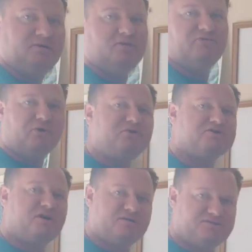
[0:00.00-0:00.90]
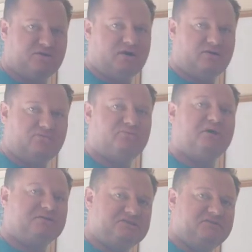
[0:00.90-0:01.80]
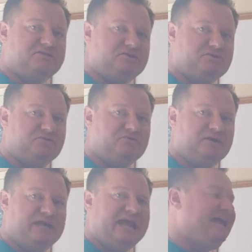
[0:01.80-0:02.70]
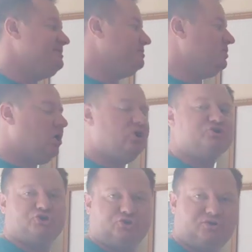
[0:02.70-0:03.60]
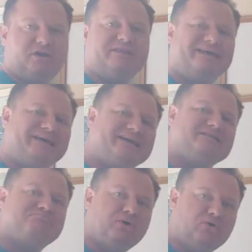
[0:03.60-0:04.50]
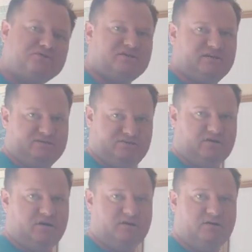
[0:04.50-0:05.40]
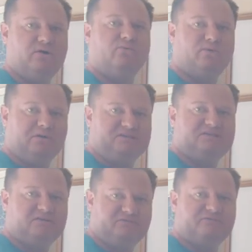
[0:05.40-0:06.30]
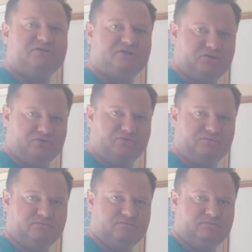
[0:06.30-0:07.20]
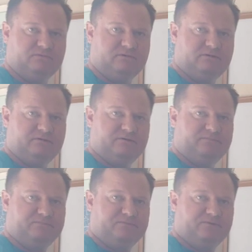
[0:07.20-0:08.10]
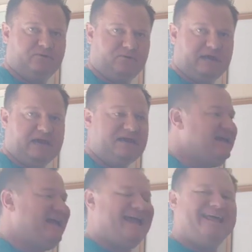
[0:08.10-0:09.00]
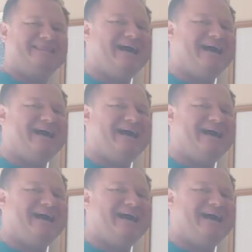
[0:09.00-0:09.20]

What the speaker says: the photons are relative to you, and the larger the Higgs bosons are relative to you. Okay? And